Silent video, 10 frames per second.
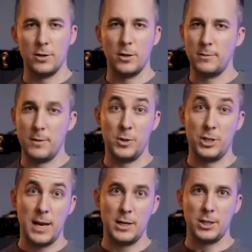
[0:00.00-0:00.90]
Your
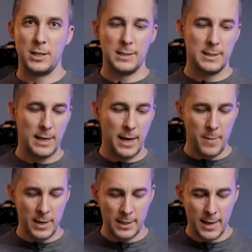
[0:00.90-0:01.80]
imagination is the
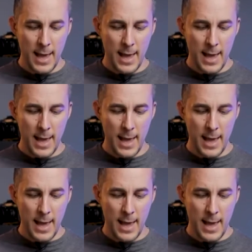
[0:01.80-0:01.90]
limit.